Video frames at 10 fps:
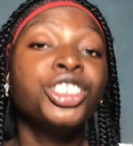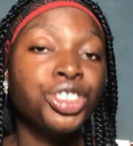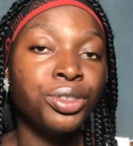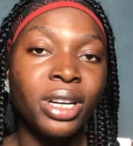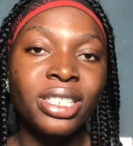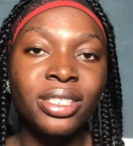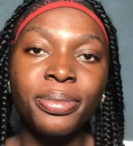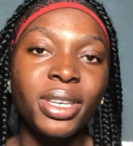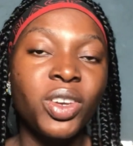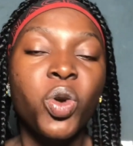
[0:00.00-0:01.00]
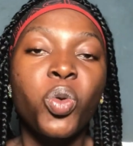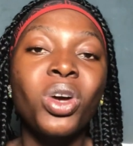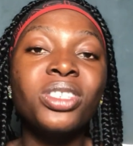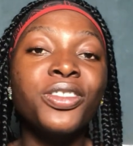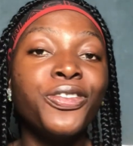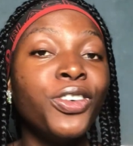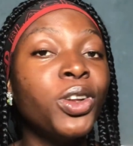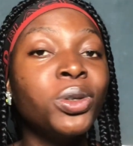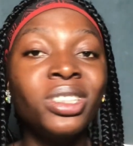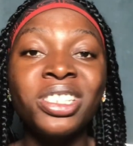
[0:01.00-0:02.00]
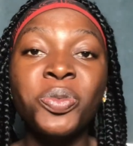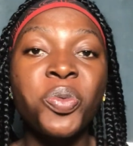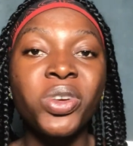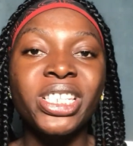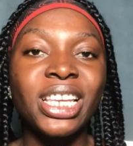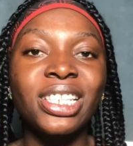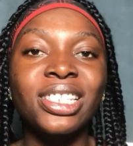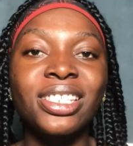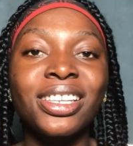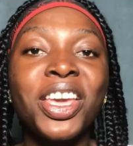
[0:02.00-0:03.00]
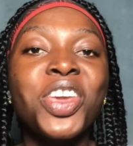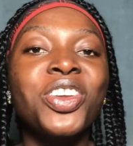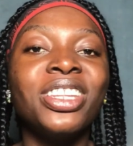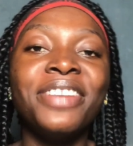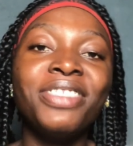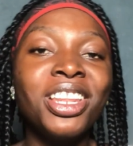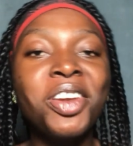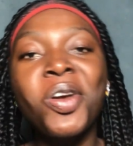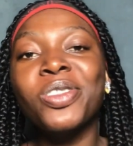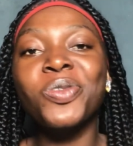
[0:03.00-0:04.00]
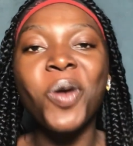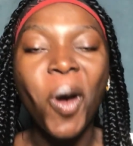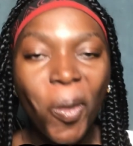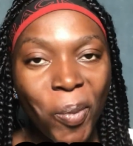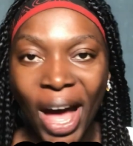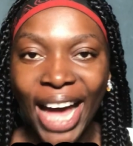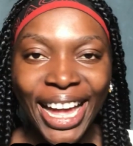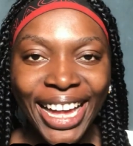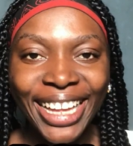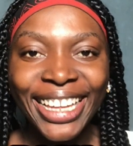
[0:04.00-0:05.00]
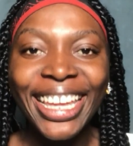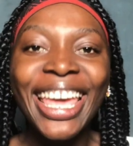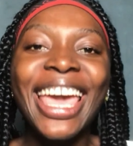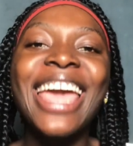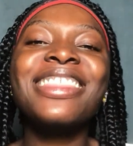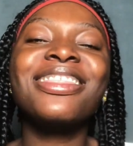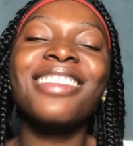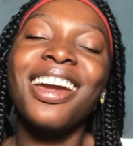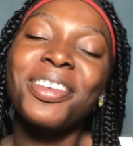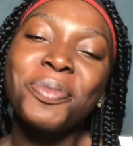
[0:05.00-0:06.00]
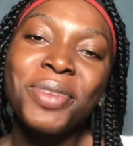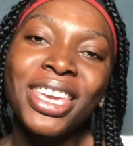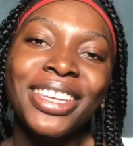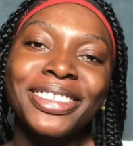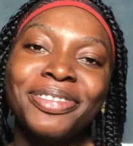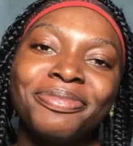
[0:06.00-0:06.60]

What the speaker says: Trust me, once you follow this process, you're definitely going to come back and thank me.